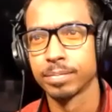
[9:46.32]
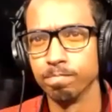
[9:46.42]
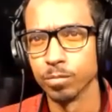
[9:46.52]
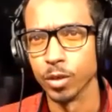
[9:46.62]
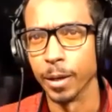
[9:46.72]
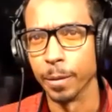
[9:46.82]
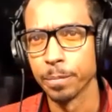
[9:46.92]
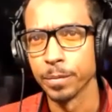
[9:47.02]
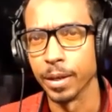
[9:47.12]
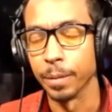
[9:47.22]
Right.
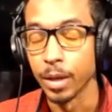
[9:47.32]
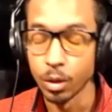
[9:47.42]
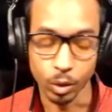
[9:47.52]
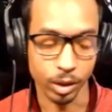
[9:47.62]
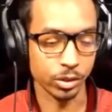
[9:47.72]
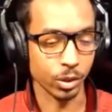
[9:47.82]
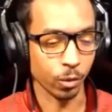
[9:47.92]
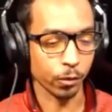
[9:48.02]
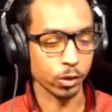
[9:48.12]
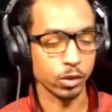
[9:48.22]
Yeah. Well, so
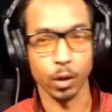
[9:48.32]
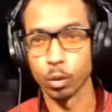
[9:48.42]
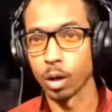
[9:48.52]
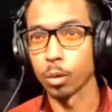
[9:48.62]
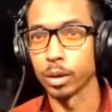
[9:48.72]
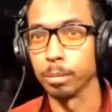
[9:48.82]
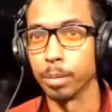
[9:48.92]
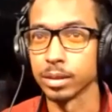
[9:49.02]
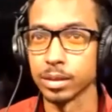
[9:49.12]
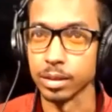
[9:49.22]
first of all, we're already
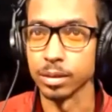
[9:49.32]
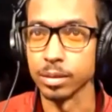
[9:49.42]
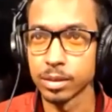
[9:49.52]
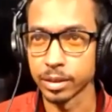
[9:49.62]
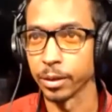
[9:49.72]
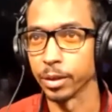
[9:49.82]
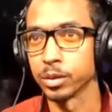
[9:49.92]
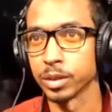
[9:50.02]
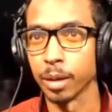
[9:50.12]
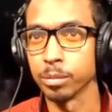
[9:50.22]
busting
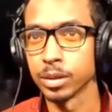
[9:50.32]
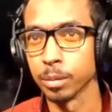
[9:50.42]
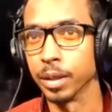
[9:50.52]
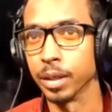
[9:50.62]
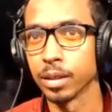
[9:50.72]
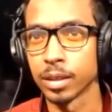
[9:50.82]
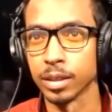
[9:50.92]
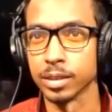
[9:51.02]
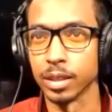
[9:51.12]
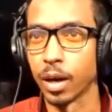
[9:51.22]
stereotypes a bit
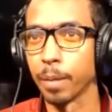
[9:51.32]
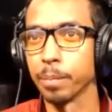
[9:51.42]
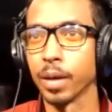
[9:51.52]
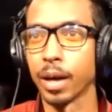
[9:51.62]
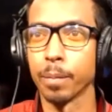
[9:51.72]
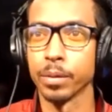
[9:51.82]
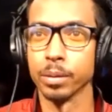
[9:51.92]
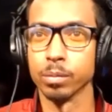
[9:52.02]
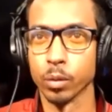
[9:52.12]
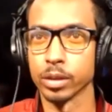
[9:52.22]
because, I'm
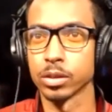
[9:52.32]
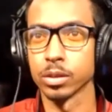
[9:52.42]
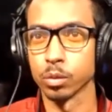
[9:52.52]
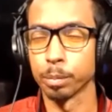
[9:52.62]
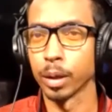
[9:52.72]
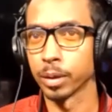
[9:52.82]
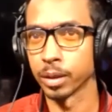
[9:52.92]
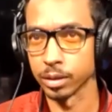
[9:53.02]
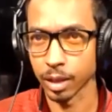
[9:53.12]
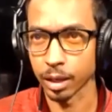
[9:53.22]
the registered
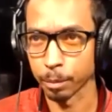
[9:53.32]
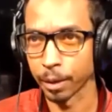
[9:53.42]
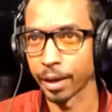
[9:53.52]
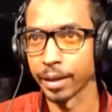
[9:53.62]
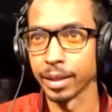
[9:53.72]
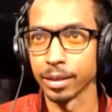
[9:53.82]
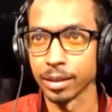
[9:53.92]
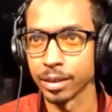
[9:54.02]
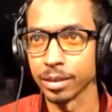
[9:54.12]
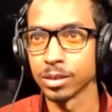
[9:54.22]
Republican talking about
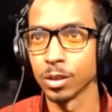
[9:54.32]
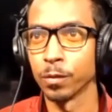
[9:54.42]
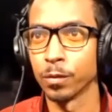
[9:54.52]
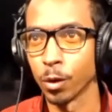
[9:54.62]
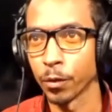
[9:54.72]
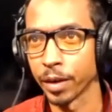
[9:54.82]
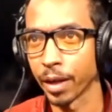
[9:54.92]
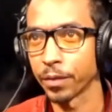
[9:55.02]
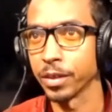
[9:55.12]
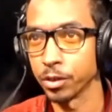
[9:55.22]
identity and so forth. And
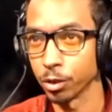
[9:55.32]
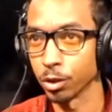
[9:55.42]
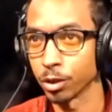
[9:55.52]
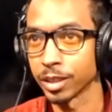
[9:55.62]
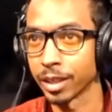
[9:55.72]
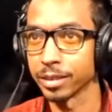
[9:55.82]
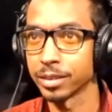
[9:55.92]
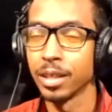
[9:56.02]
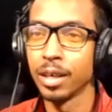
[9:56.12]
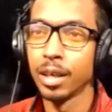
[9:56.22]
I think you're looked at as
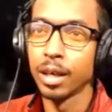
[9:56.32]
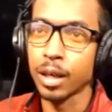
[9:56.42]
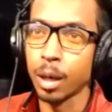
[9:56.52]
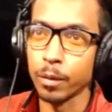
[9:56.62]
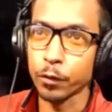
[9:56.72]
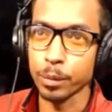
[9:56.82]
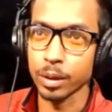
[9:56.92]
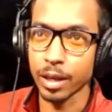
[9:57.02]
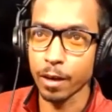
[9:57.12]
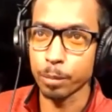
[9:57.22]
coming from the
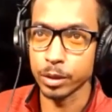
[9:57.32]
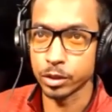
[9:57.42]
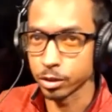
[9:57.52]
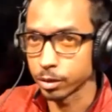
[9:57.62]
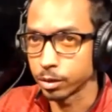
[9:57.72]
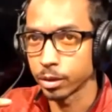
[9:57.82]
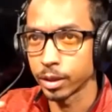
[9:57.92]
left, but you're hitting